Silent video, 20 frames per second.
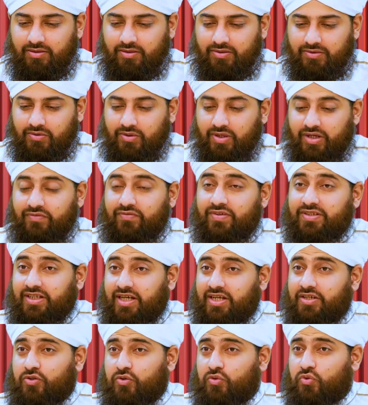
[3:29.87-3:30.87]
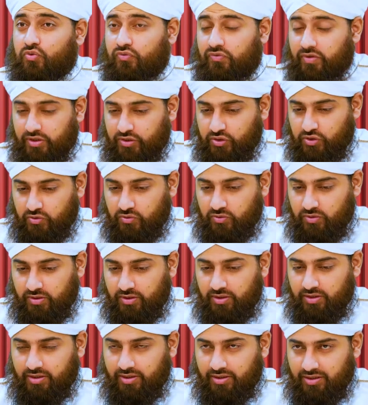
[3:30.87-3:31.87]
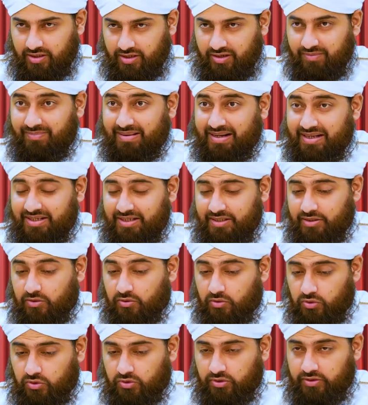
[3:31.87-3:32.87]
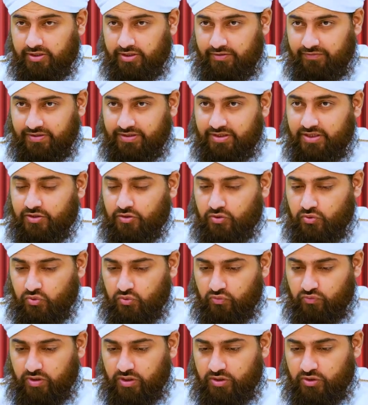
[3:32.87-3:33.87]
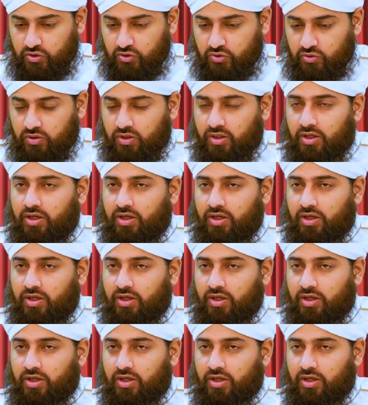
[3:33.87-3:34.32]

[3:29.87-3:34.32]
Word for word: So invitation to virtue, commanding good, invitation to virtue